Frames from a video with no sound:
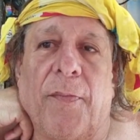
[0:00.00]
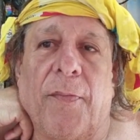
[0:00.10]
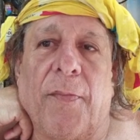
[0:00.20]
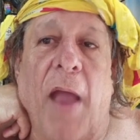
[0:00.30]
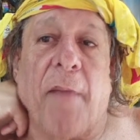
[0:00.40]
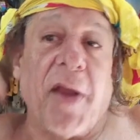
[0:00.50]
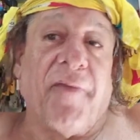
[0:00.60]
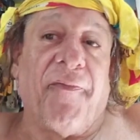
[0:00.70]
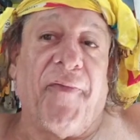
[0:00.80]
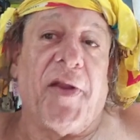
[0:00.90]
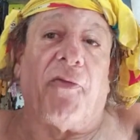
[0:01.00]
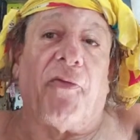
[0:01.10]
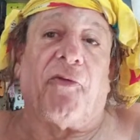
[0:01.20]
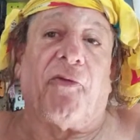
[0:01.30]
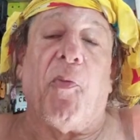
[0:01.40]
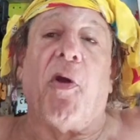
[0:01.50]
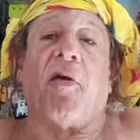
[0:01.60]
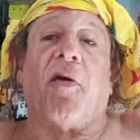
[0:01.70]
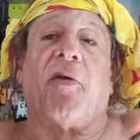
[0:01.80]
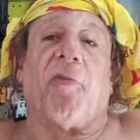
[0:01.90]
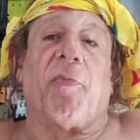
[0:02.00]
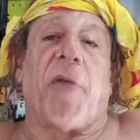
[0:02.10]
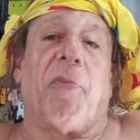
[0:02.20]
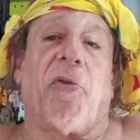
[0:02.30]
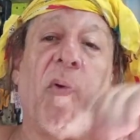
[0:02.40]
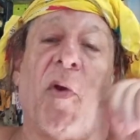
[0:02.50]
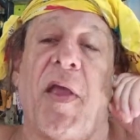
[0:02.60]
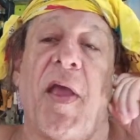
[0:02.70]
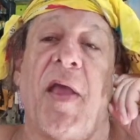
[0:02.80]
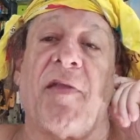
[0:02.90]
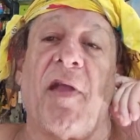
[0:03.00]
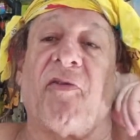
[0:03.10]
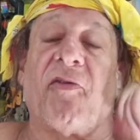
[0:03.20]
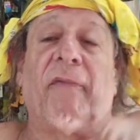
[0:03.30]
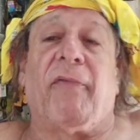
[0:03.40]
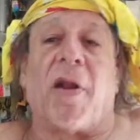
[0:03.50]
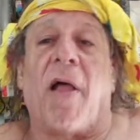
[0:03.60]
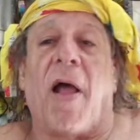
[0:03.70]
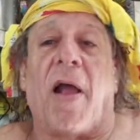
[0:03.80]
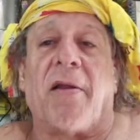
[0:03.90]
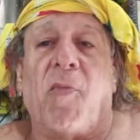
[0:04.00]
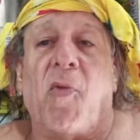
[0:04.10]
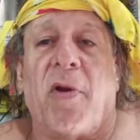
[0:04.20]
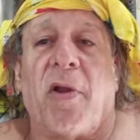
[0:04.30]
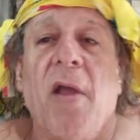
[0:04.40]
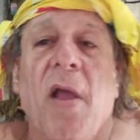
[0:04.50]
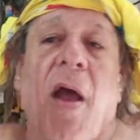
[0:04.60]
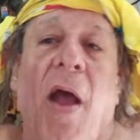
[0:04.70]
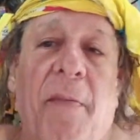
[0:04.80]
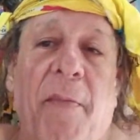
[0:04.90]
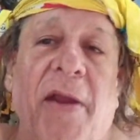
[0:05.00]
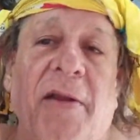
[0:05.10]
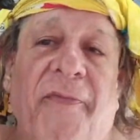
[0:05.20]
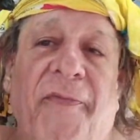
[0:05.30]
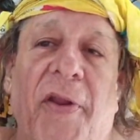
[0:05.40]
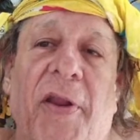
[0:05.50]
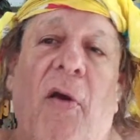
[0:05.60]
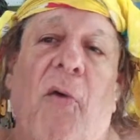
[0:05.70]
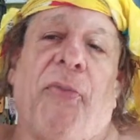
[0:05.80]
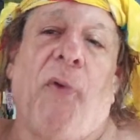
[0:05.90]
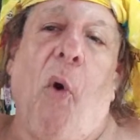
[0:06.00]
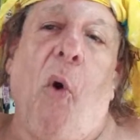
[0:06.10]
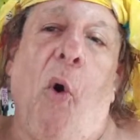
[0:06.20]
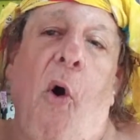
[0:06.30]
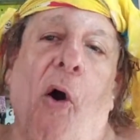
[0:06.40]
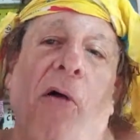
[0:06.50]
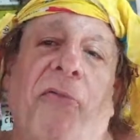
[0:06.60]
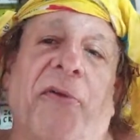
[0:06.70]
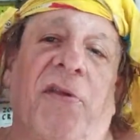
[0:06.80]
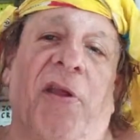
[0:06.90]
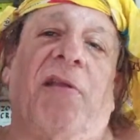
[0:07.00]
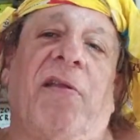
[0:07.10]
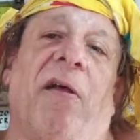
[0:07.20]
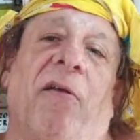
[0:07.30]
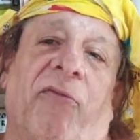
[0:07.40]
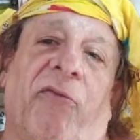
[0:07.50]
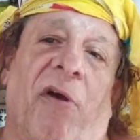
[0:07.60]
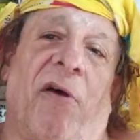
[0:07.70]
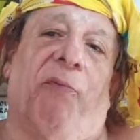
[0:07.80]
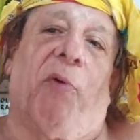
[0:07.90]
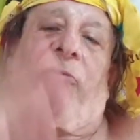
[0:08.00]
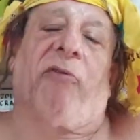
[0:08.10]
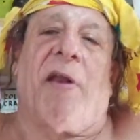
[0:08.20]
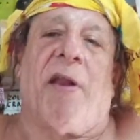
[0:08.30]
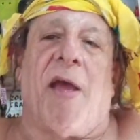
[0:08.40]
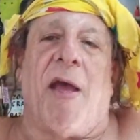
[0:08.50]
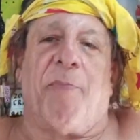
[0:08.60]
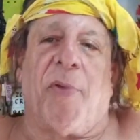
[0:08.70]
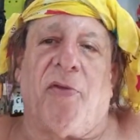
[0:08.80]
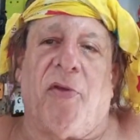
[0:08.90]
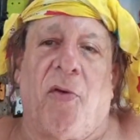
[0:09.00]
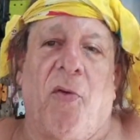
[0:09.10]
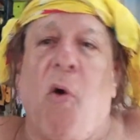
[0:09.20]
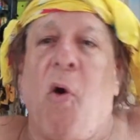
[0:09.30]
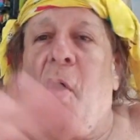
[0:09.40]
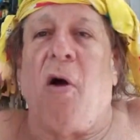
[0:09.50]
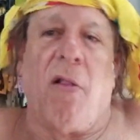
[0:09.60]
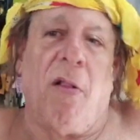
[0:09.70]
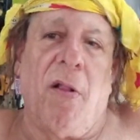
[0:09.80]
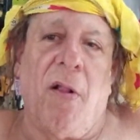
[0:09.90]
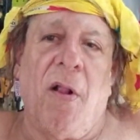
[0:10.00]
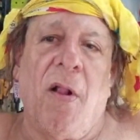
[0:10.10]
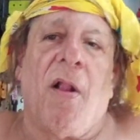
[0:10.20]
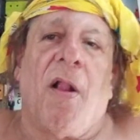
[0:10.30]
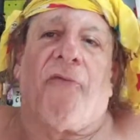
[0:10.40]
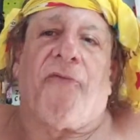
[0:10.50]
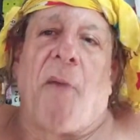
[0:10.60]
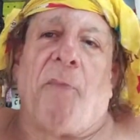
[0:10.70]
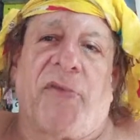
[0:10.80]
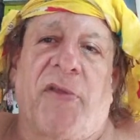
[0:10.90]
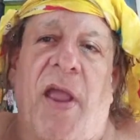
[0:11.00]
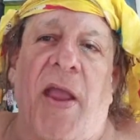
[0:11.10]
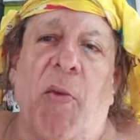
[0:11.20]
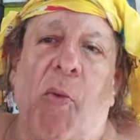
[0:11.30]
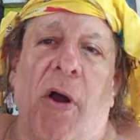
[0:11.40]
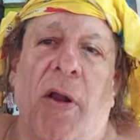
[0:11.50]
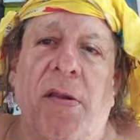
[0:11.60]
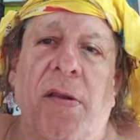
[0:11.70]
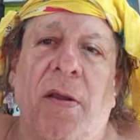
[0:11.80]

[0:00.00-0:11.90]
I made the video this morning on September 28th at 7 o'clock in the morning. I made the video with all the details of what's going to happen to you. All. From day one,